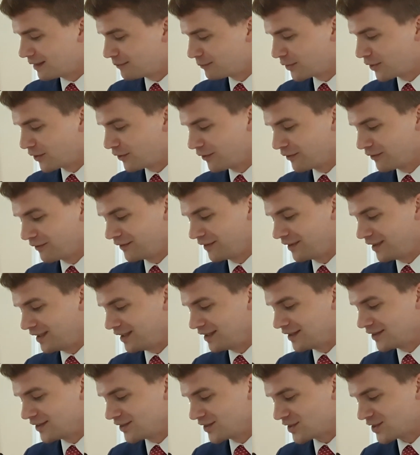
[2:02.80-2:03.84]
I'm currently
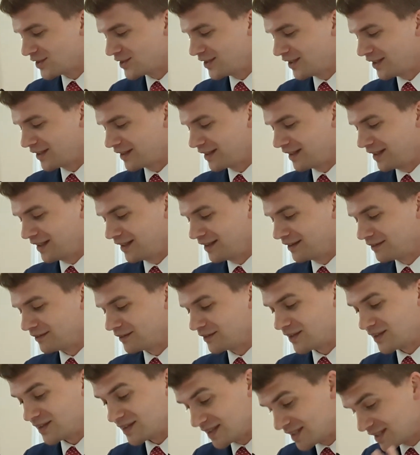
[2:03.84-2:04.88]
stuck in
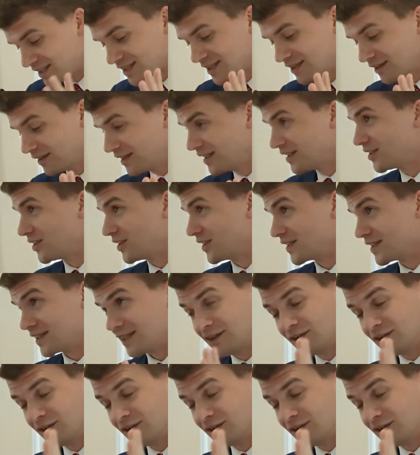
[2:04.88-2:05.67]
because it's delicious.